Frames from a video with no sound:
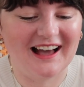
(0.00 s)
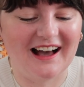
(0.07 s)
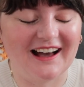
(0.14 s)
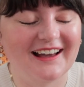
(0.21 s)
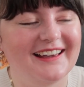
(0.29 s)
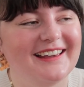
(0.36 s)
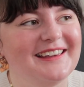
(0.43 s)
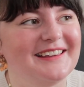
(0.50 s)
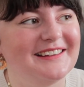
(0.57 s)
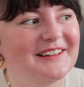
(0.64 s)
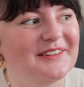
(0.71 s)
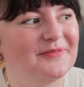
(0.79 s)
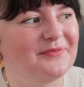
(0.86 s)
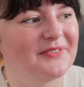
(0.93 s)

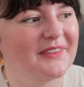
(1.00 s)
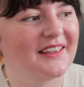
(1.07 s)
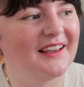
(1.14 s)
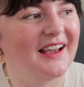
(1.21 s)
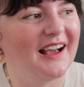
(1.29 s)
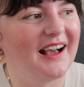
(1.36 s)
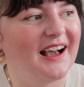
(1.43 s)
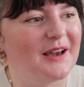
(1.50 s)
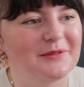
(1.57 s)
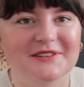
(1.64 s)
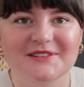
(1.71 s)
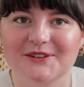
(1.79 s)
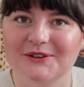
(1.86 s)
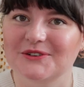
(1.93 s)
I
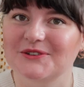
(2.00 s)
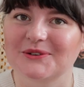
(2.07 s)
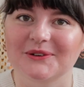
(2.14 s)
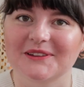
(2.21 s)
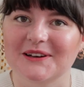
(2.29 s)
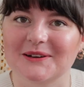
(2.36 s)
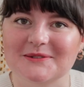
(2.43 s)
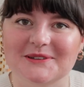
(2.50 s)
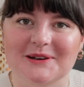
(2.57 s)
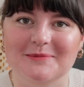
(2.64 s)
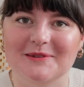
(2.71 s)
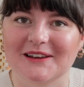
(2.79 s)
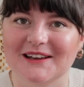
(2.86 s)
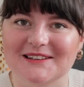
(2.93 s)
was so sure that I was going to
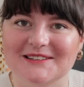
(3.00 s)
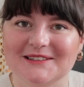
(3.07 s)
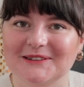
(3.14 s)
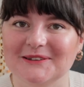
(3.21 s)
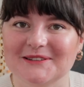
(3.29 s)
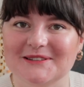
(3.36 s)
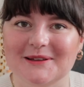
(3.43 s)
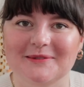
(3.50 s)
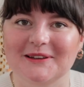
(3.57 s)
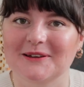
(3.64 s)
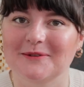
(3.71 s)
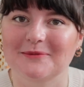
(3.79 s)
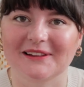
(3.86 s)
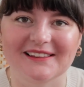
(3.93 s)
be casting on something
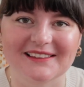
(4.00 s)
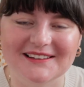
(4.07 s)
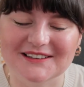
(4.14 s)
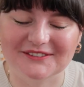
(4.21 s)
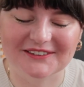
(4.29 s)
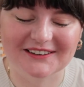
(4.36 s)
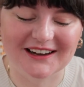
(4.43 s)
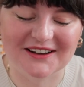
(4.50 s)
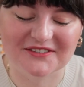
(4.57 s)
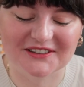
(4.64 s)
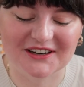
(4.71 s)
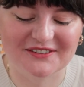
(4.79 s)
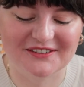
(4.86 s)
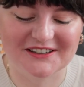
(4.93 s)
completely different
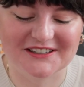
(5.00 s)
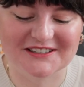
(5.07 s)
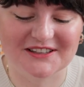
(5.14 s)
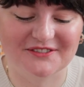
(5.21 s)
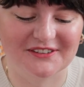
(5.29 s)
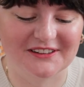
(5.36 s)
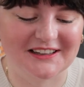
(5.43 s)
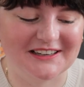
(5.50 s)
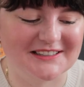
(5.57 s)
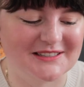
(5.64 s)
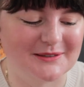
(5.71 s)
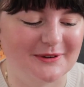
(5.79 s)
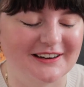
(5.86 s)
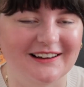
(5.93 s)
after I finished the Felina
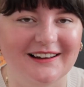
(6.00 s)
sweater.